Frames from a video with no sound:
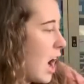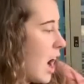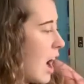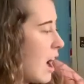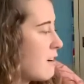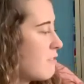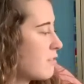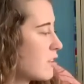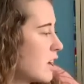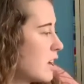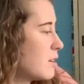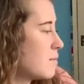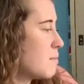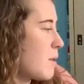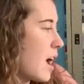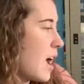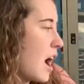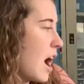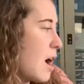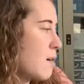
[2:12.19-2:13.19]
I've written
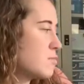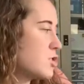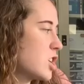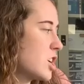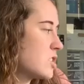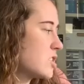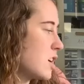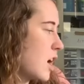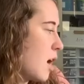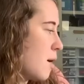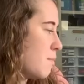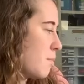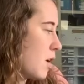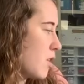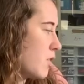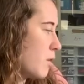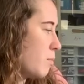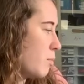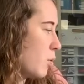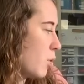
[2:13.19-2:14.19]
my objects up
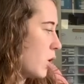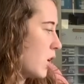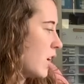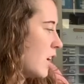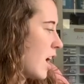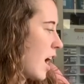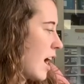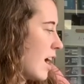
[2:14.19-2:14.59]
on the board.